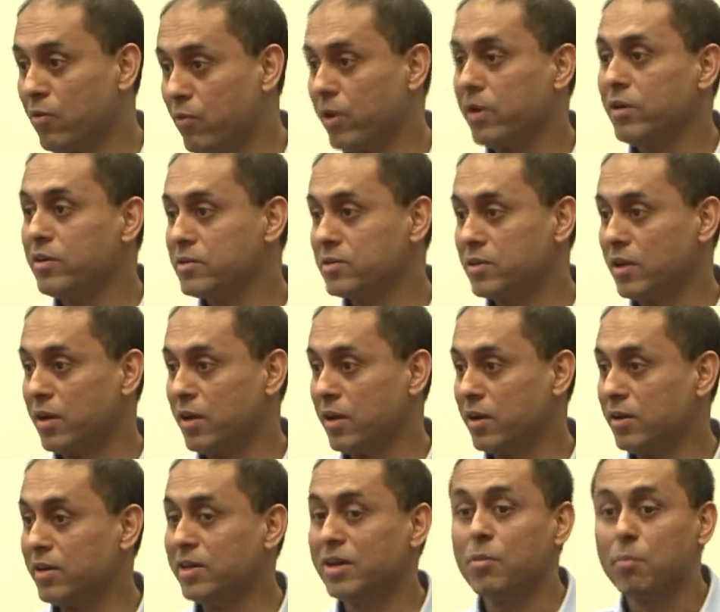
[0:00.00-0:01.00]
the rigor
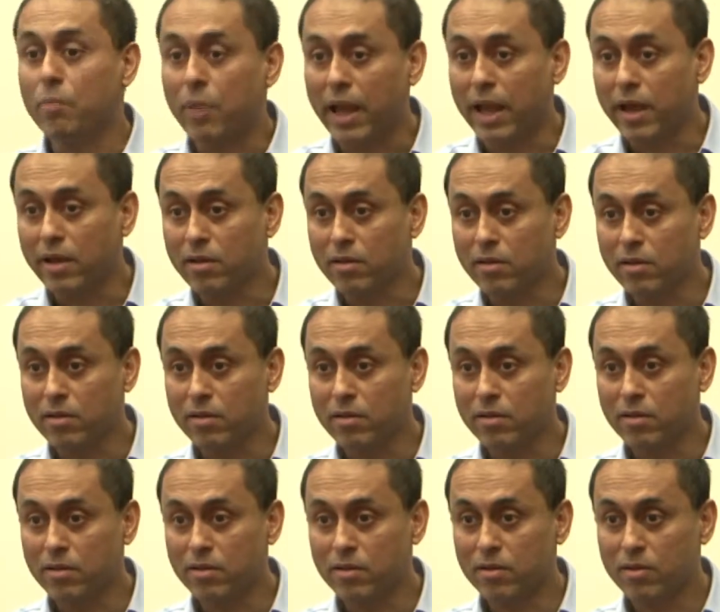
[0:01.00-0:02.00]
side complain.
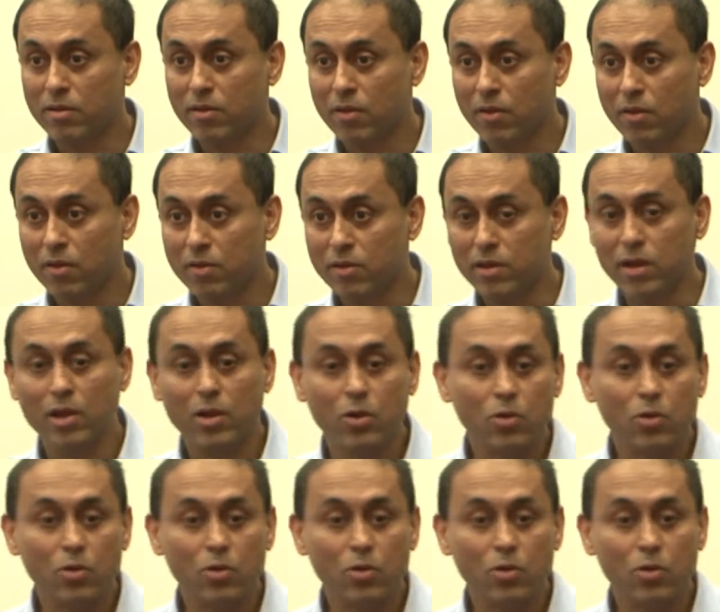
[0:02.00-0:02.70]
You're